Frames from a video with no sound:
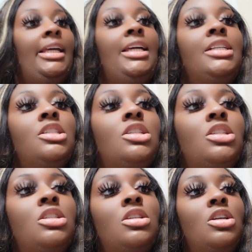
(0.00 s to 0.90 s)
it's
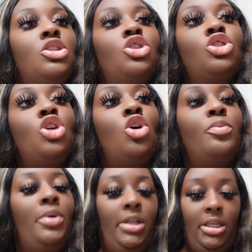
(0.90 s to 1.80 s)
so
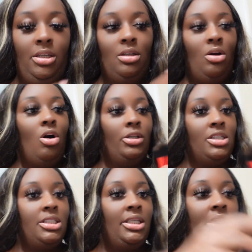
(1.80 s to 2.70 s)
pretty on our
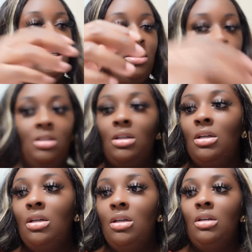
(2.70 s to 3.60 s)

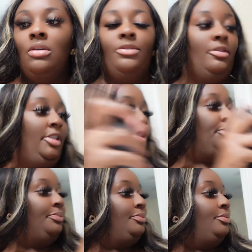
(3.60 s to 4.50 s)
skin, for real.
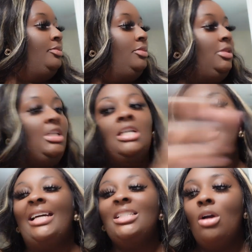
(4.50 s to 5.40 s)

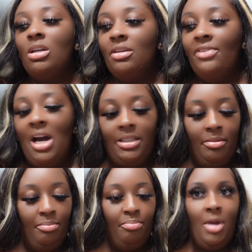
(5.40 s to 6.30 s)
Like, it's hard to find
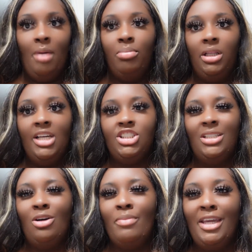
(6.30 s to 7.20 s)
a blush that
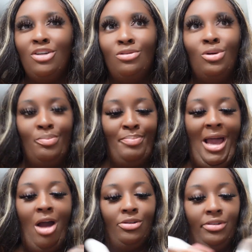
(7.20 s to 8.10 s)
don't make you look
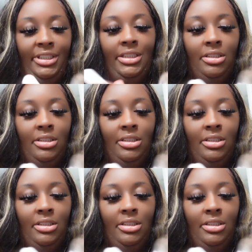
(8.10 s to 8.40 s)
powdery.